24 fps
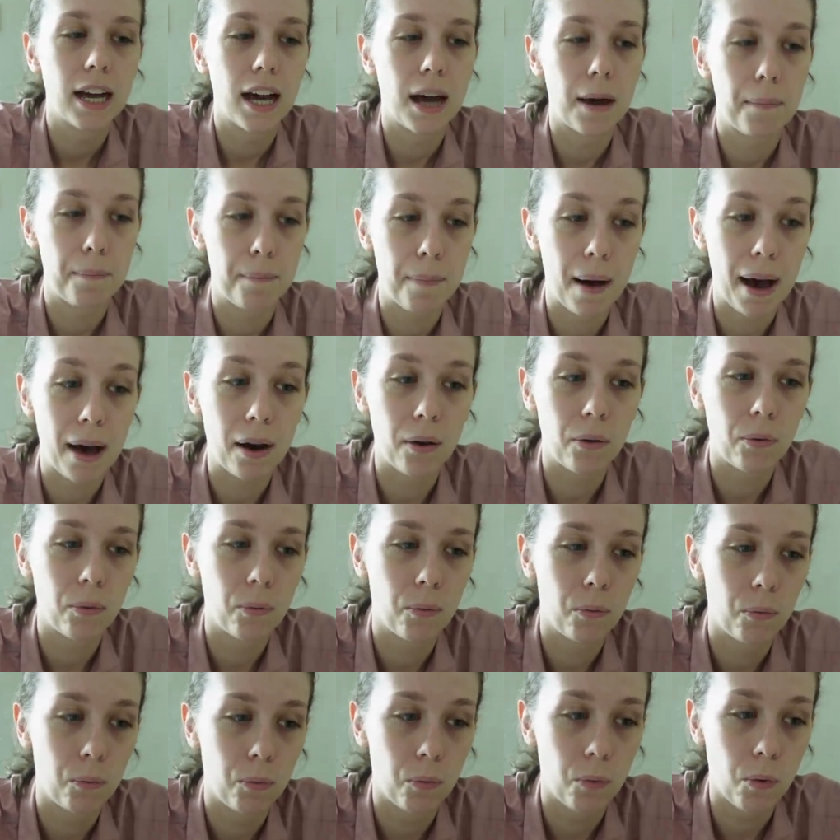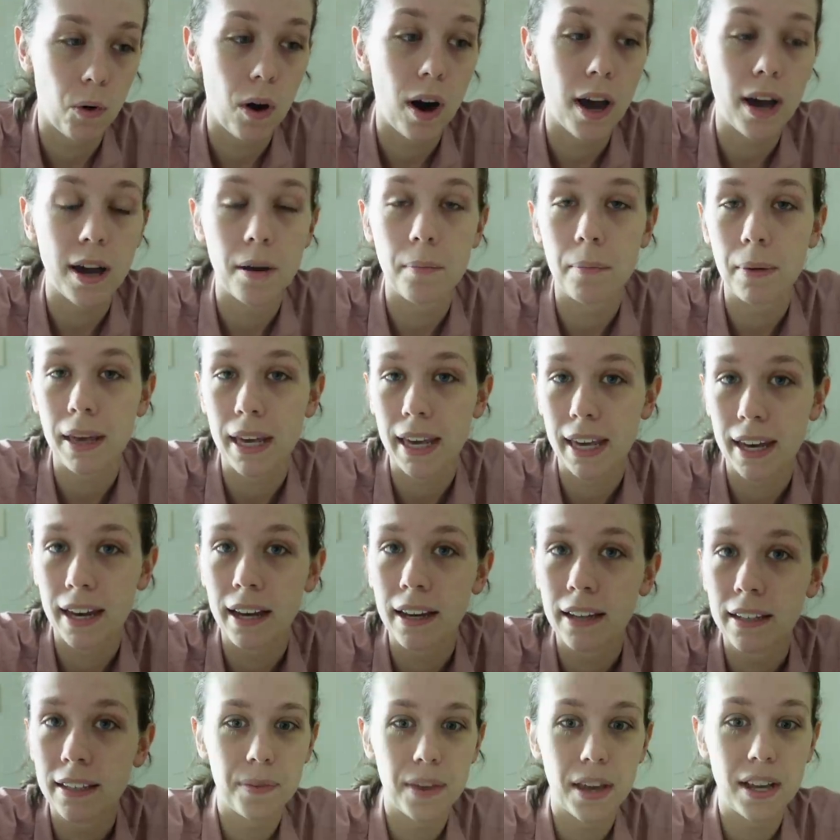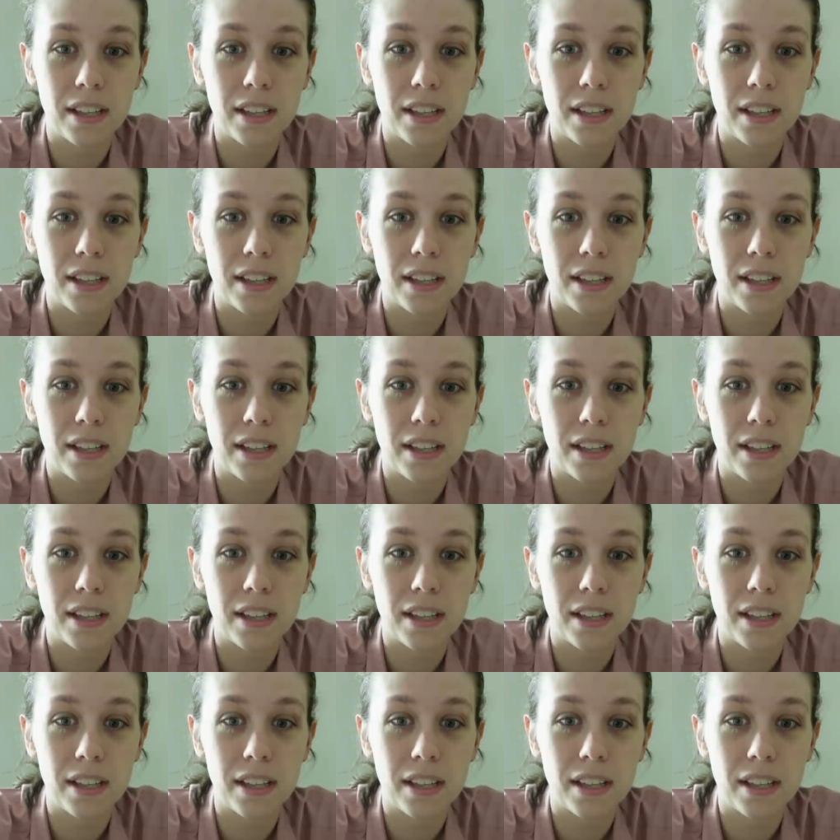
about why I'm here.